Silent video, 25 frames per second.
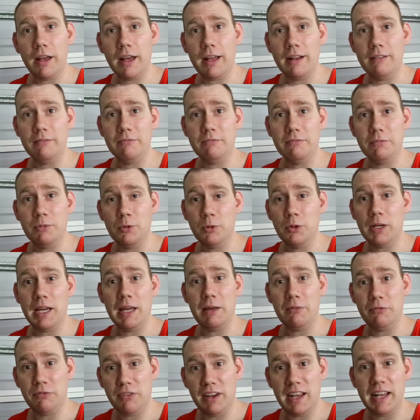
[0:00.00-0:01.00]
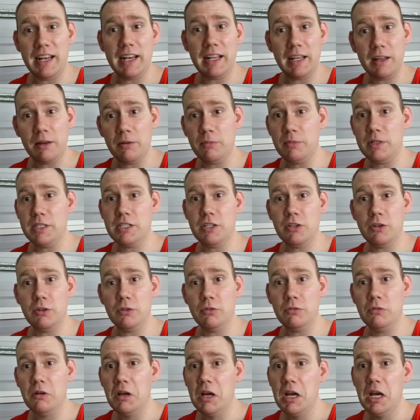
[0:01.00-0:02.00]
and we'll keep feeding them
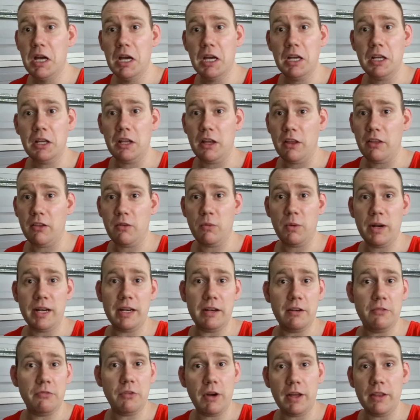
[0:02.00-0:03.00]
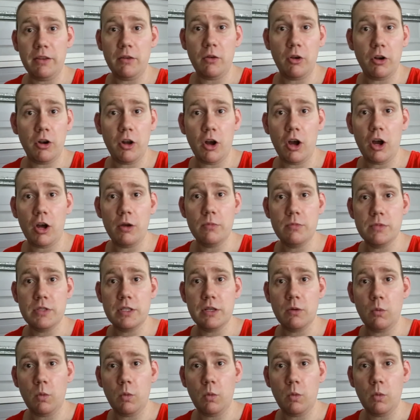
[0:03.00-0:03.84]
until they're ready to find their own homes.